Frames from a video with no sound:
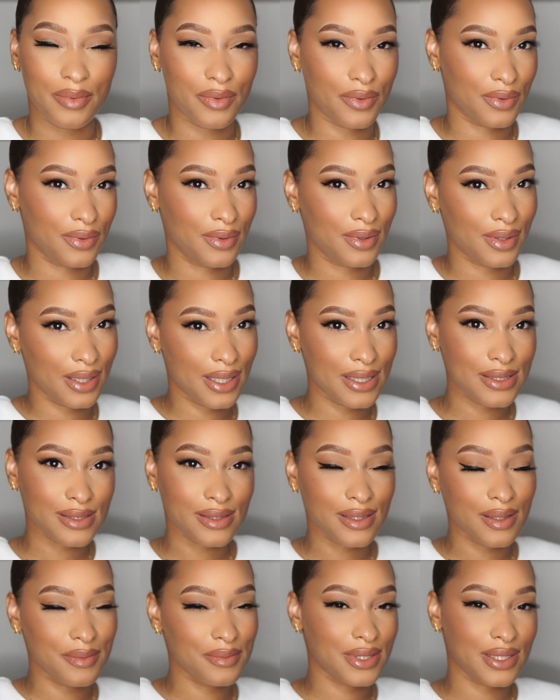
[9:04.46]
table,
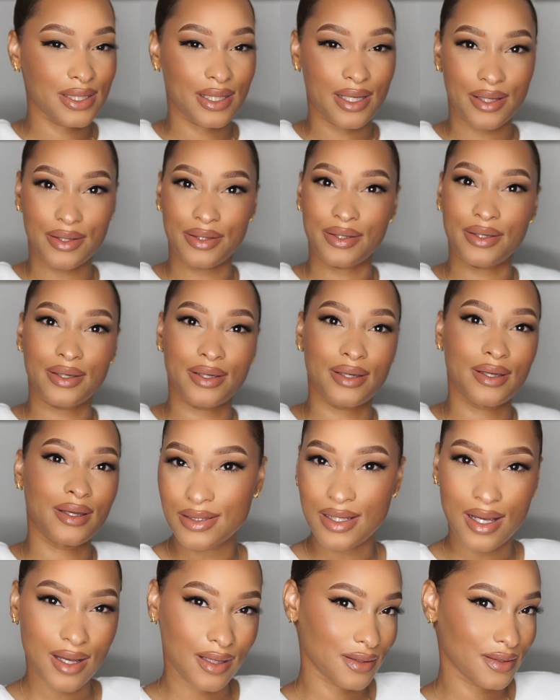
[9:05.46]
let's come together.
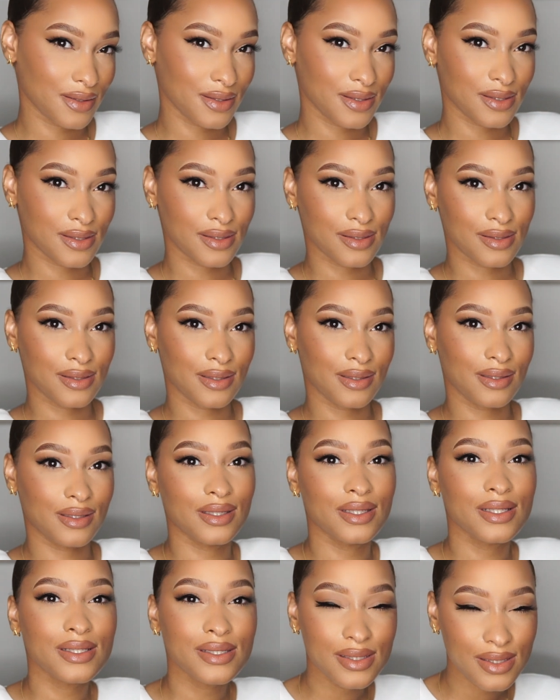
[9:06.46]
$8.
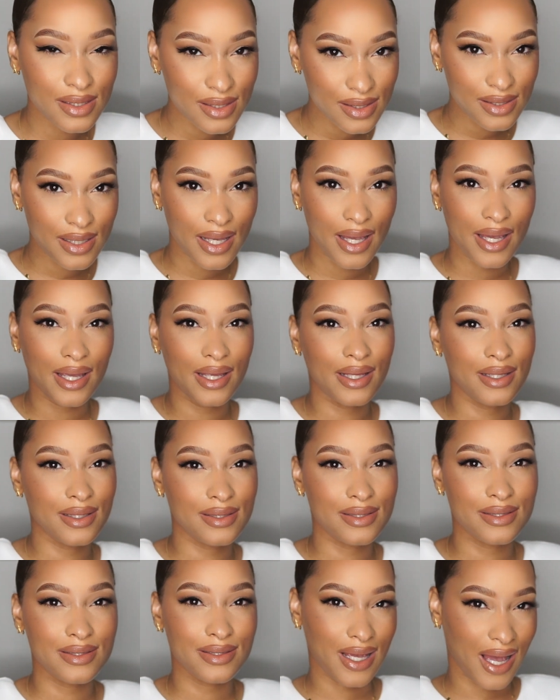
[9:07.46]
This is
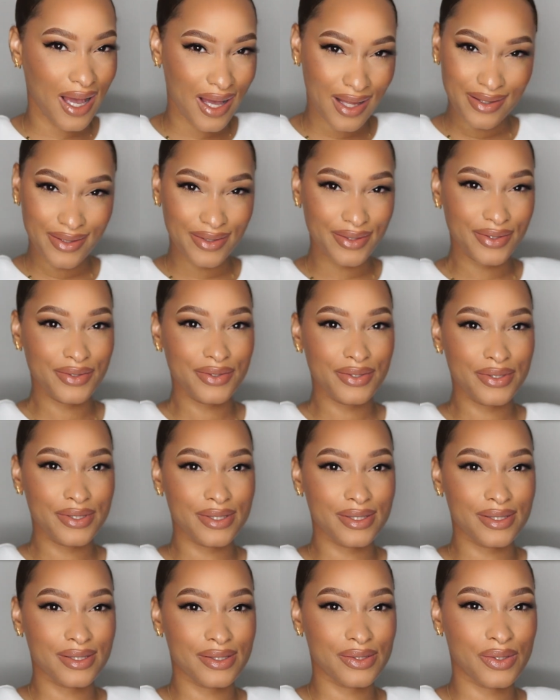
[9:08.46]
$8?
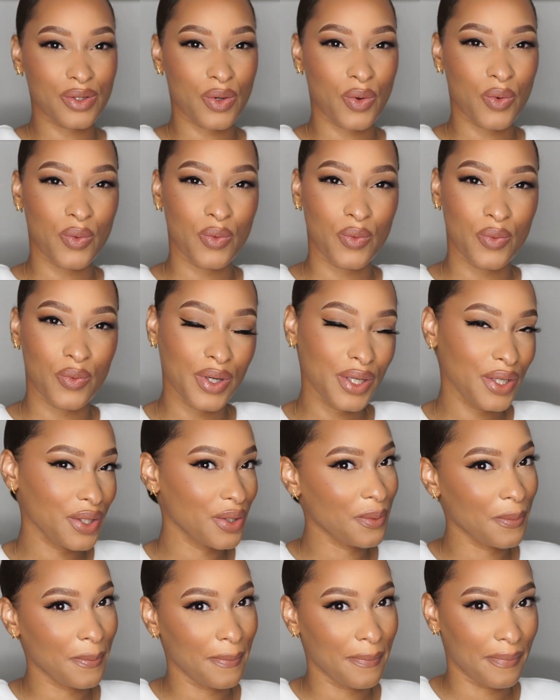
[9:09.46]

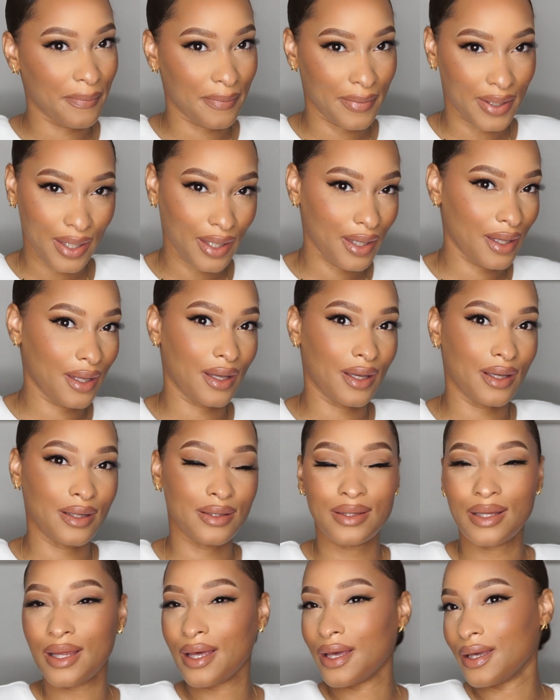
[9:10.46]
What do you
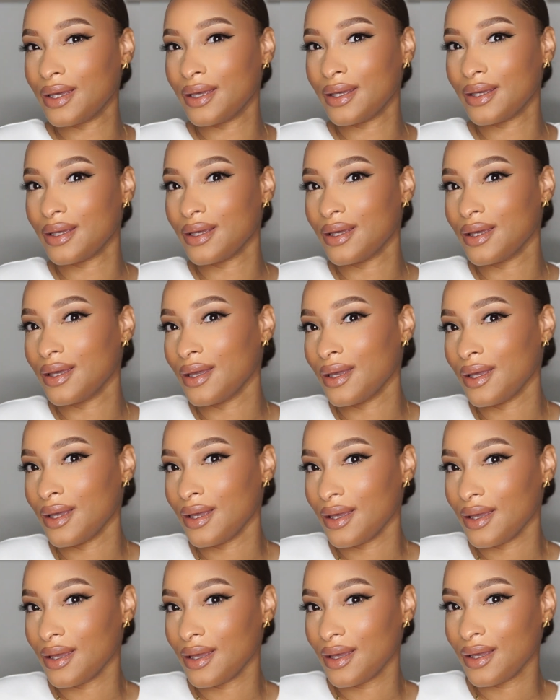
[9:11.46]
mean? Like,
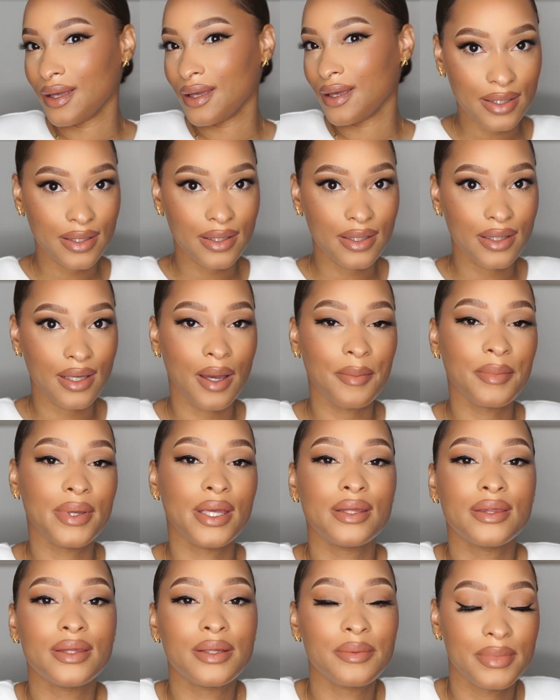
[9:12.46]

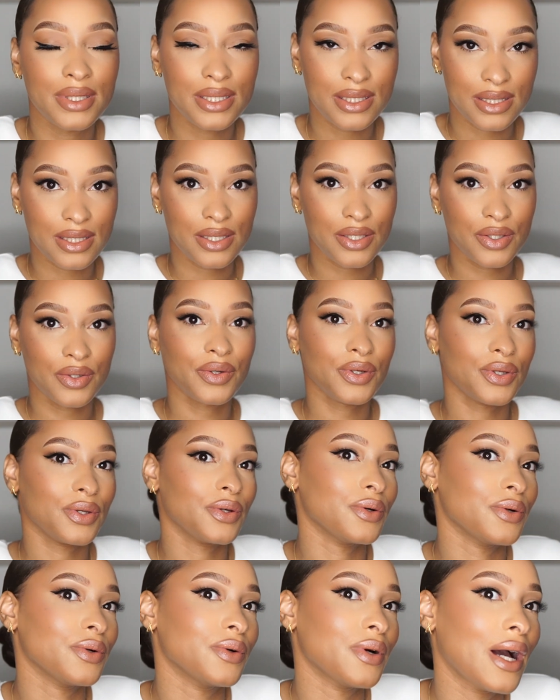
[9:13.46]
I mean, the
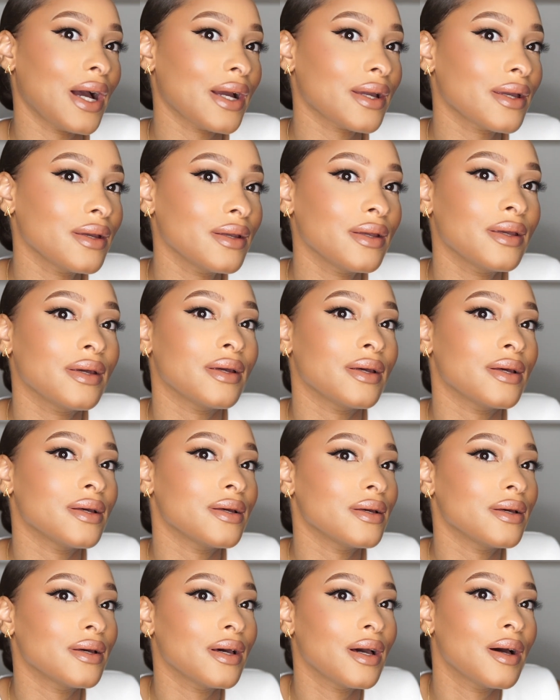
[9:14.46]
material, I can
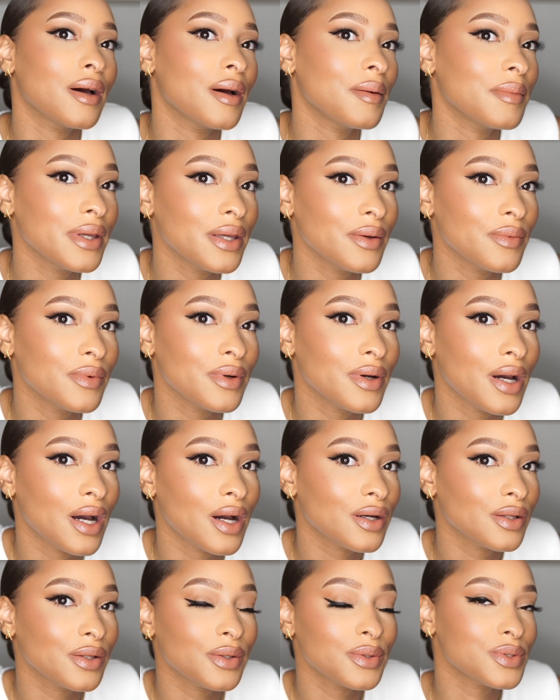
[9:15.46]
get, I
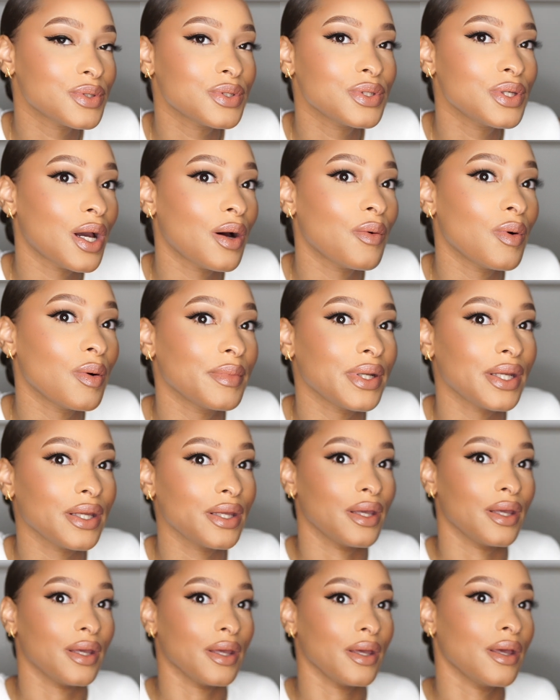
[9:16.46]
mean, how close do y'all want
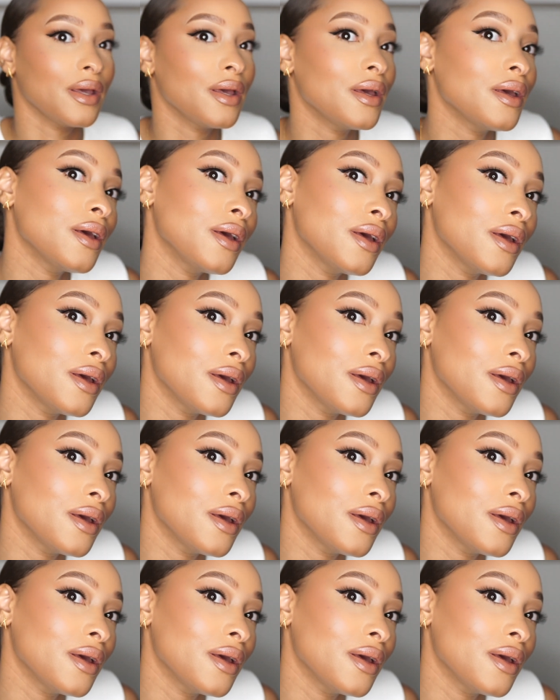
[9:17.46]
me to get?